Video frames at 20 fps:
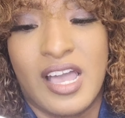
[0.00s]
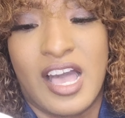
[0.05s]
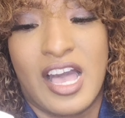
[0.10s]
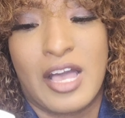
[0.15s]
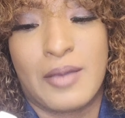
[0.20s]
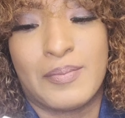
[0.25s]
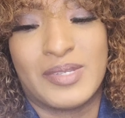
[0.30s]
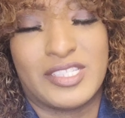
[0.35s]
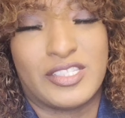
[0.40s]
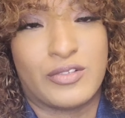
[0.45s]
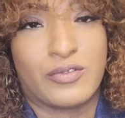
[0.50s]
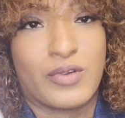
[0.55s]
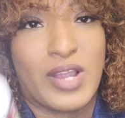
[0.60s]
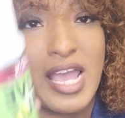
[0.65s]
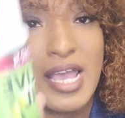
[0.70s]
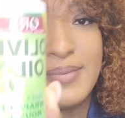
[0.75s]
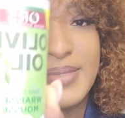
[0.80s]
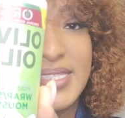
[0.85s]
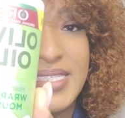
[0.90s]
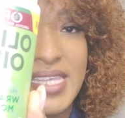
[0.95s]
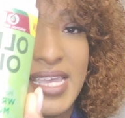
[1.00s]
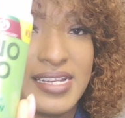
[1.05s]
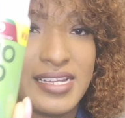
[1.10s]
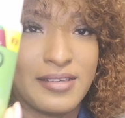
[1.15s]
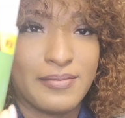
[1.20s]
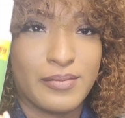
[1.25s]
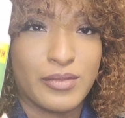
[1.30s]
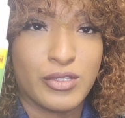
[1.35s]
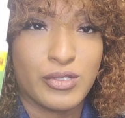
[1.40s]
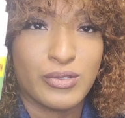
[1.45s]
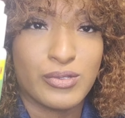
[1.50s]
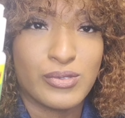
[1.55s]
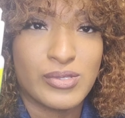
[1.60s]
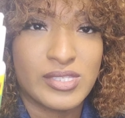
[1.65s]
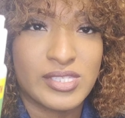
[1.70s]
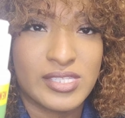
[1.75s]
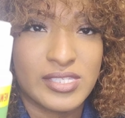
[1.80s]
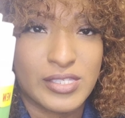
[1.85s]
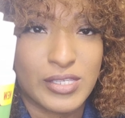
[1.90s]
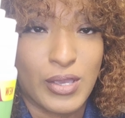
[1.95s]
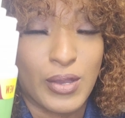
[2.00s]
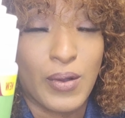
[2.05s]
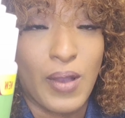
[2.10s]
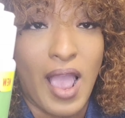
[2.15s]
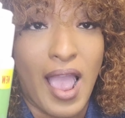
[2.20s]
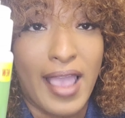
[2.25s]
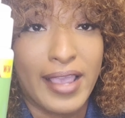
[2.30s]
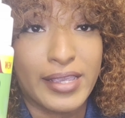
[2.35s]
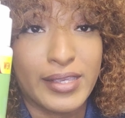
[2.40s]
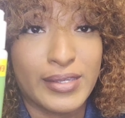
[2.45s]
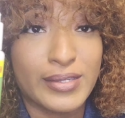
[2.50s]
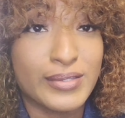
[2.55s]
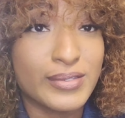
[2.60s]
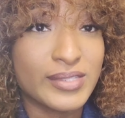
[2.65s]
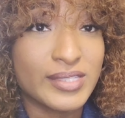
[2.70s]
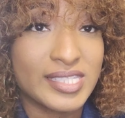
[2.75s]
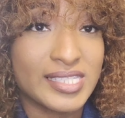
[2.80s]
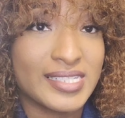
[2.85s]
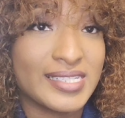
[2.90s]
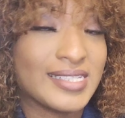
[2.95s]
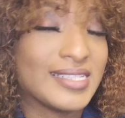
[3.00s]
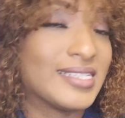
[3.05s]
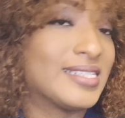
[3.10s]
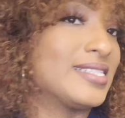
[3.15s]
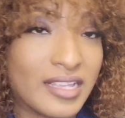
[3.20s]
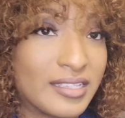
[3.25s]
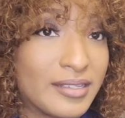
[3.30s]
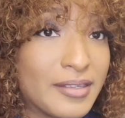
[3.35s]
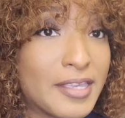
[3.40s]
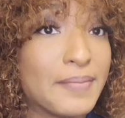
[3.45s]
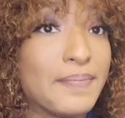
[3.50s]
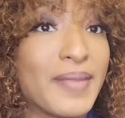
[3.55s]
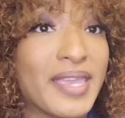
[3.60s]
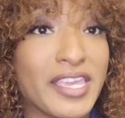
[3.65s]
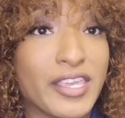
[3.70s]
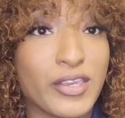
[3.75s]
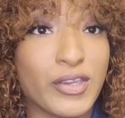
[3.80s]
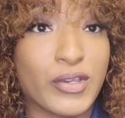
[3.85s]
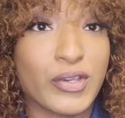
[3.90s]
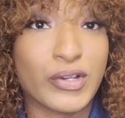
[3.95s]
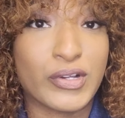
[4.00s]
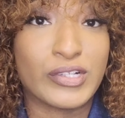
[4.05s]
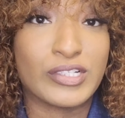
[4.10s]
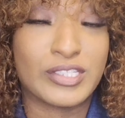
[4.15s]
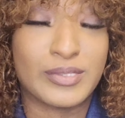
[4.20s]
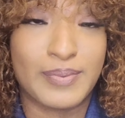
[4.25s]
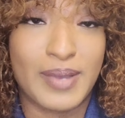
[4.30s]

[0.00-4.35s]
is a wrap setting mousse. So I use this. It make your curls